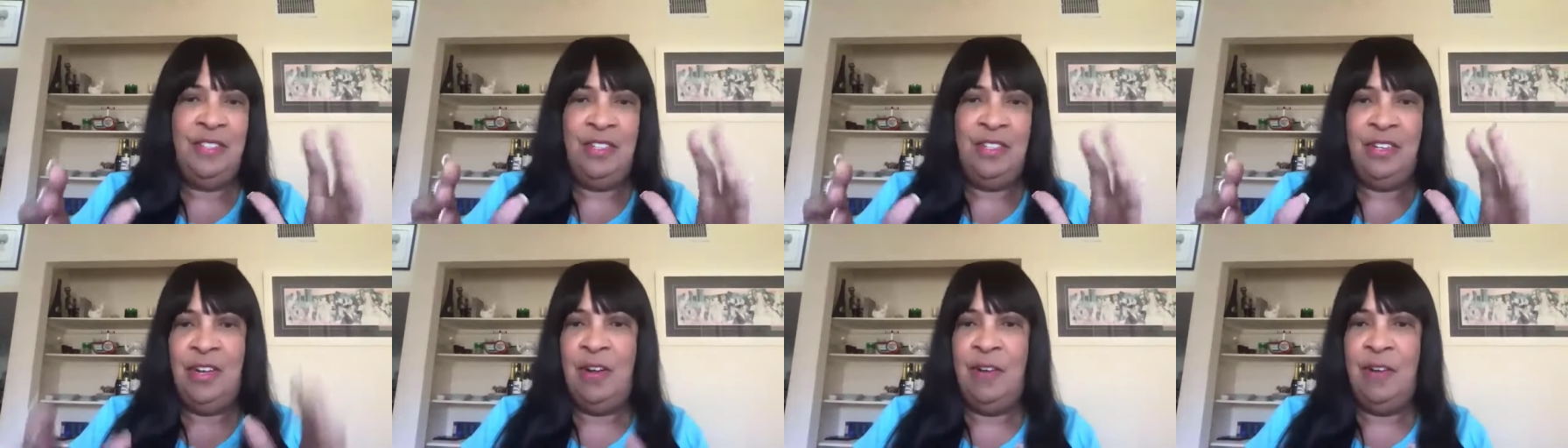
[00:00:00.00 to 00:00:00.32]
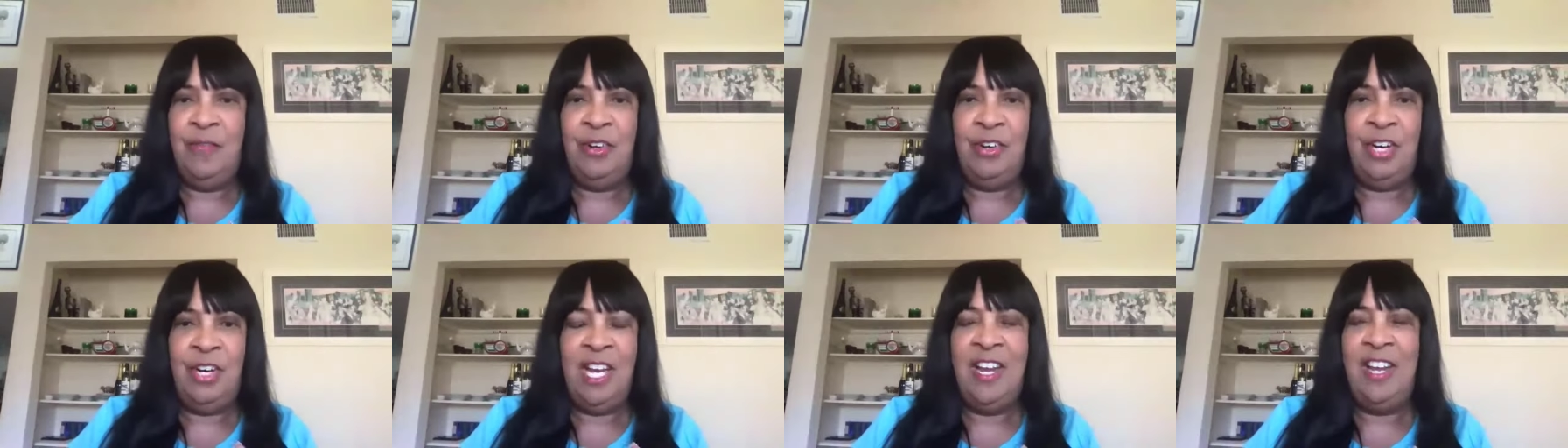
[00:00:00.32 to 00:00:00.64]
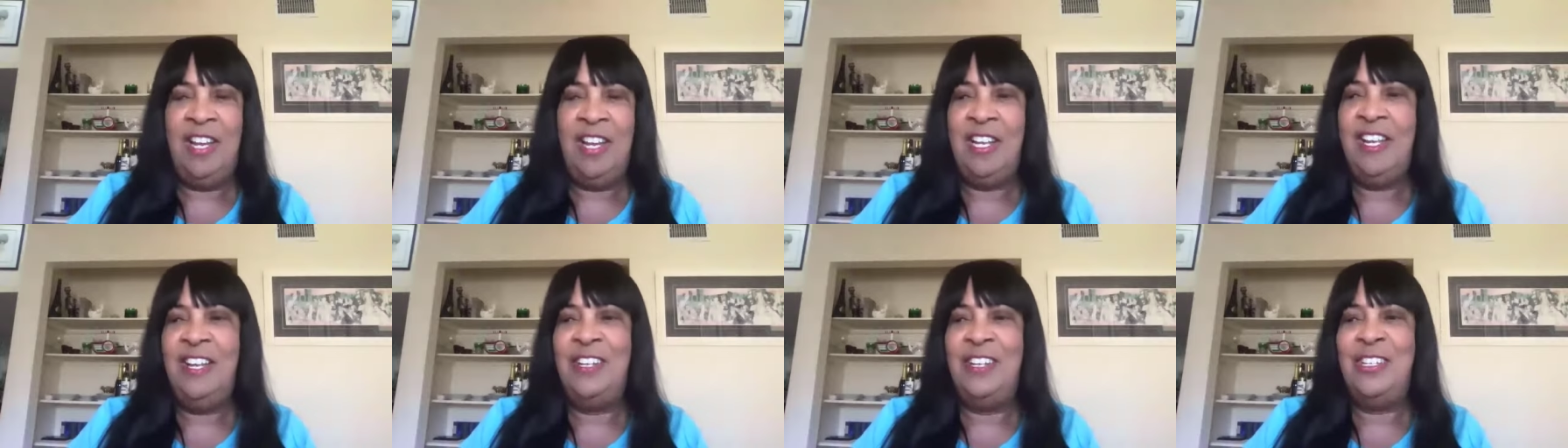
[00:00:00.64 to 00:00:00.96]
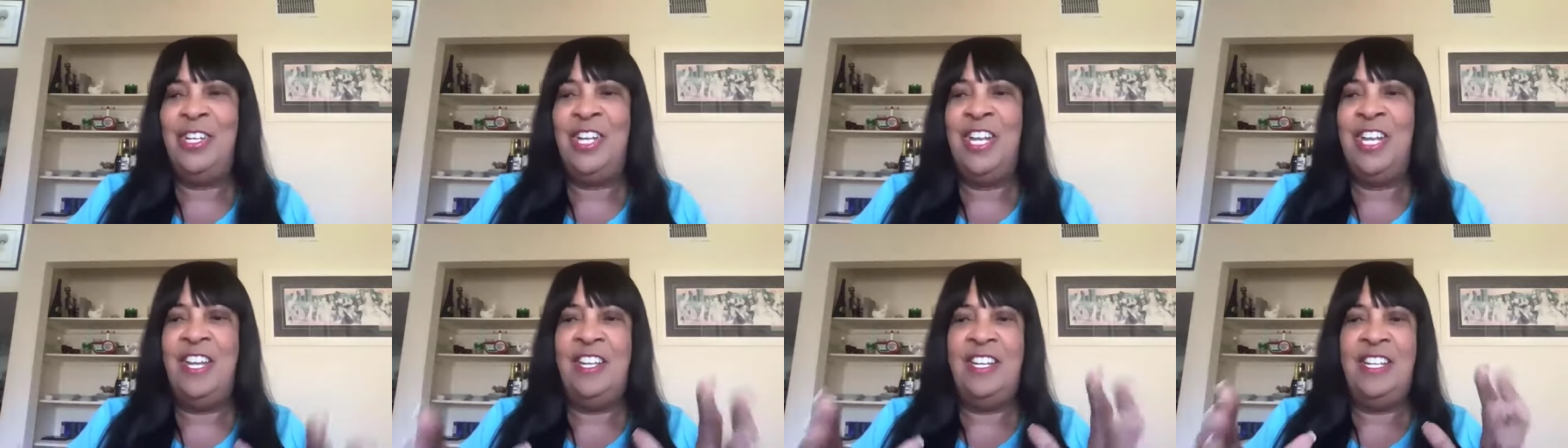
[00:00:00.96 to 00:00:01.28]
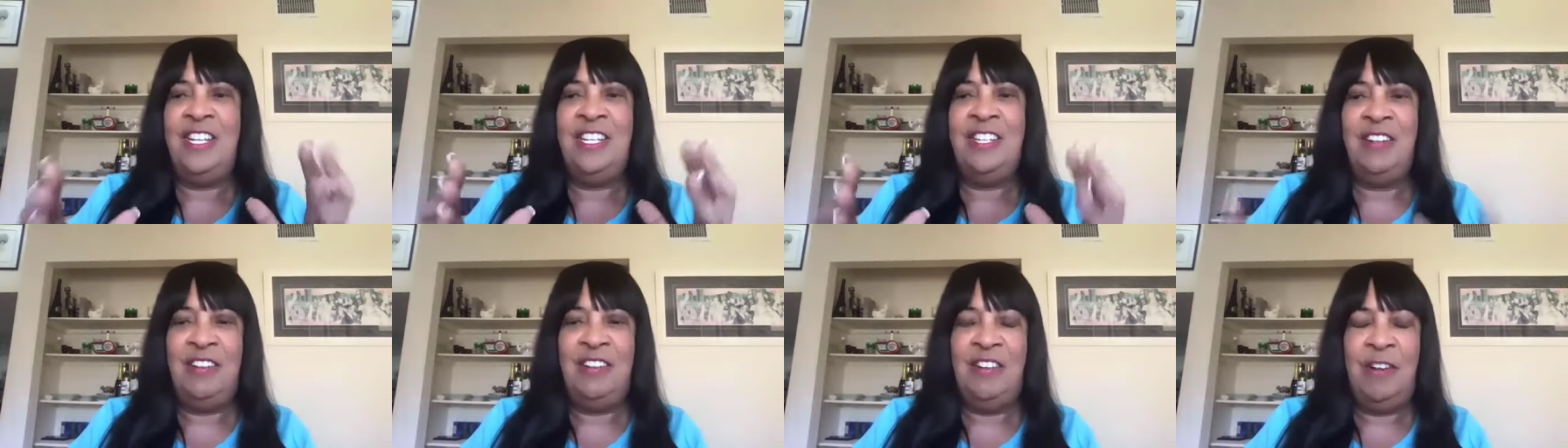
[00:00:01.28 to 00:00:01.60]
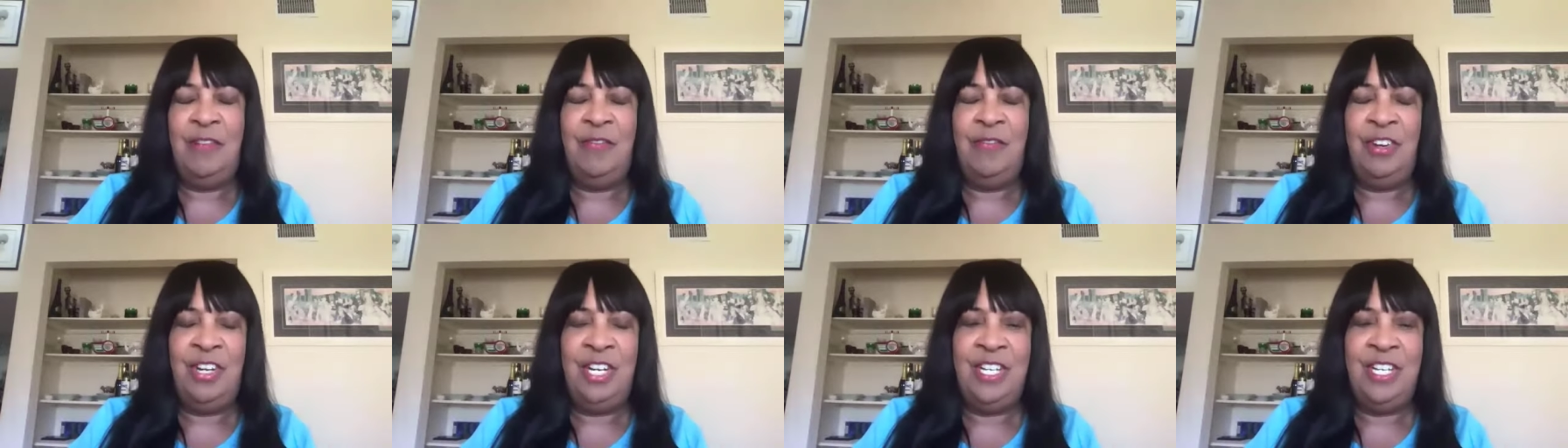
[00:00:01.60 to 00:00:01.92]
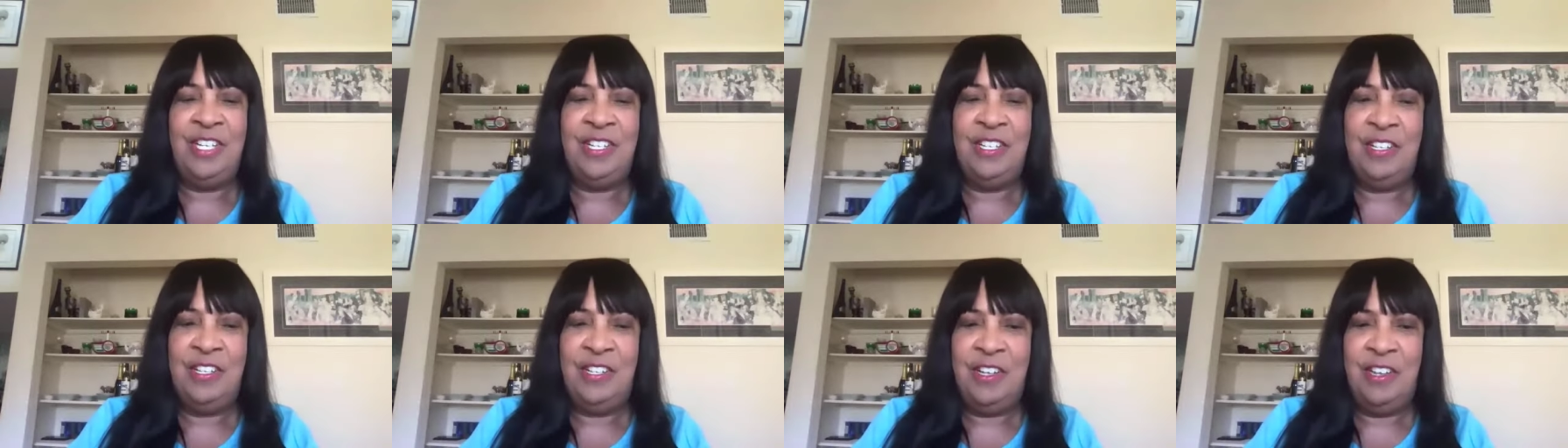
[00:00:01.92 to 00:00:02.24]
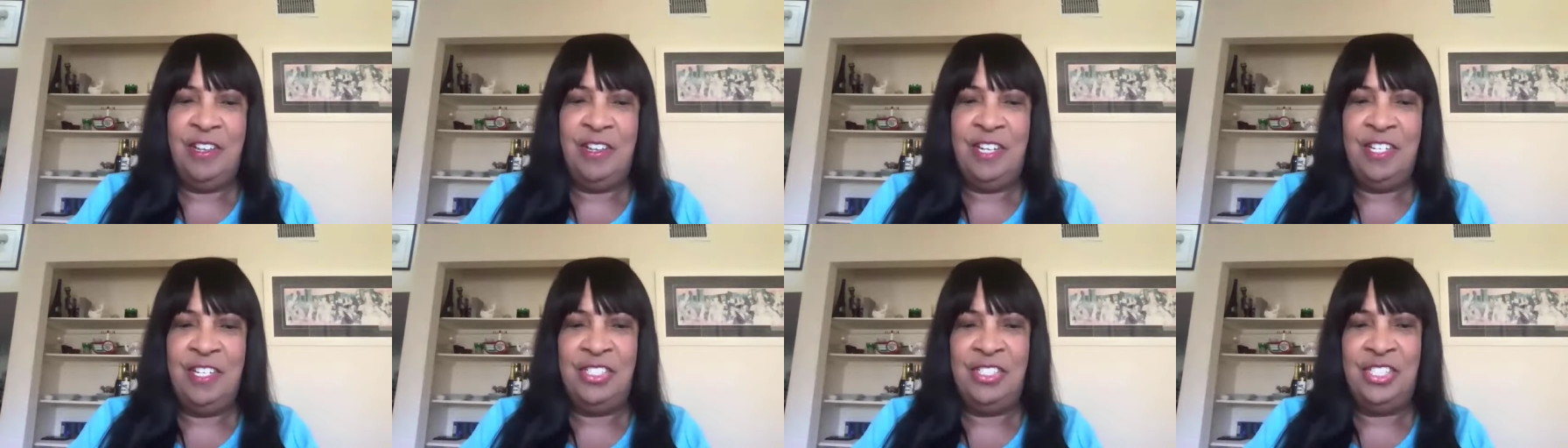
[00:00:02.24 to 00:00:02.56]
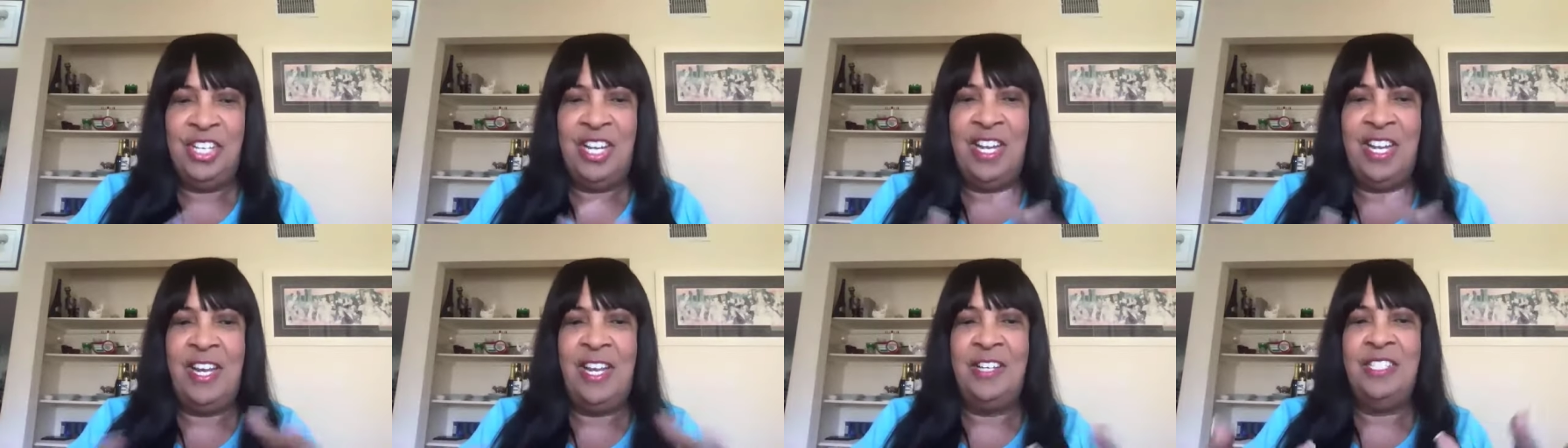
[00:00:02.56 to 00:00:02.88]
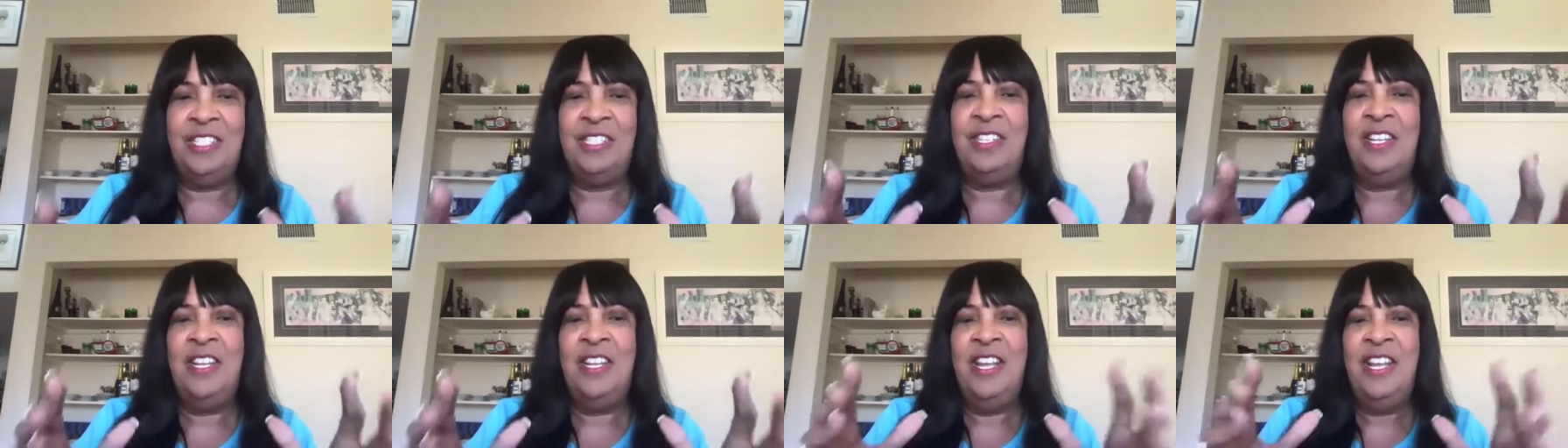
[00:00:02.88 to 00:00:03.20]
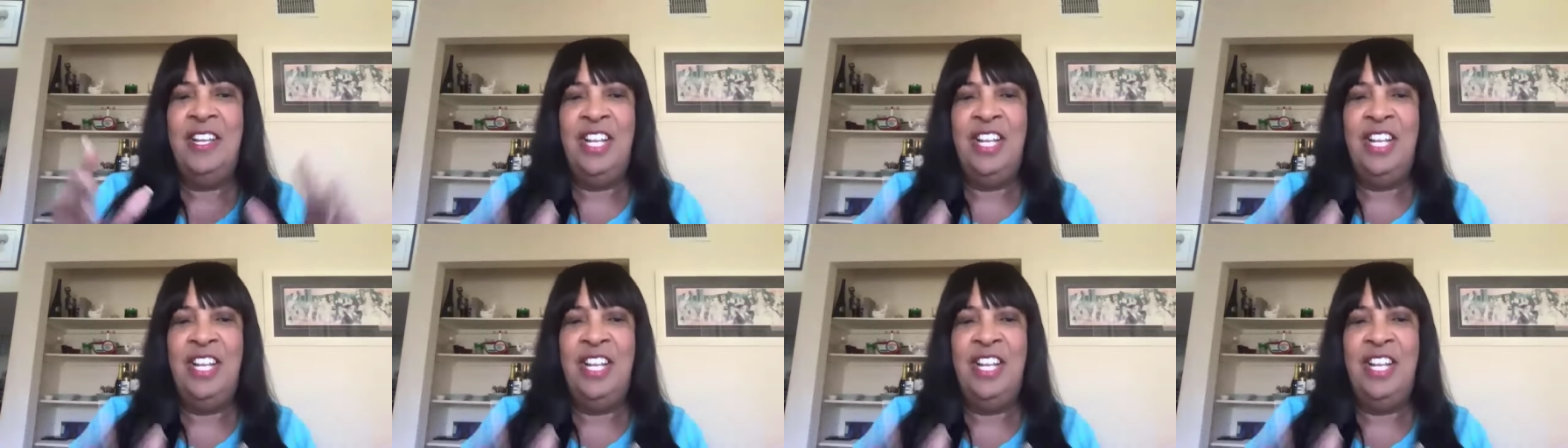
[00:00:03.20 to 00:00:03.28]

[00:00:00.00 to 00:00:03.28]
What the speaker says: all very highly educated, all very good at science.